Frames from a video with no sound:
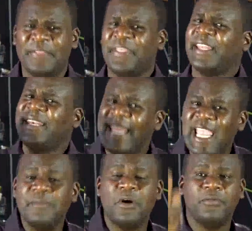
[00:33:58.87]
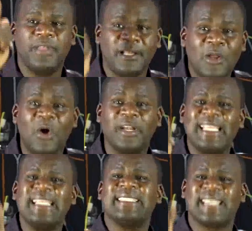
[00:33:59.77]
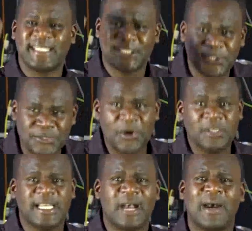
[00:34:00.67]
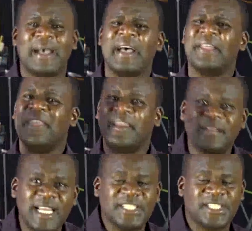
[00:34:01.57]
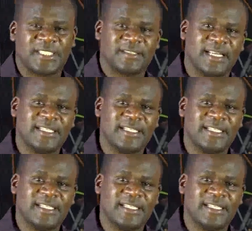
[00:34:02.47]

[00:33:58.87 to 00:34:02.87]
The name of the Lord is a strong tower. The righteous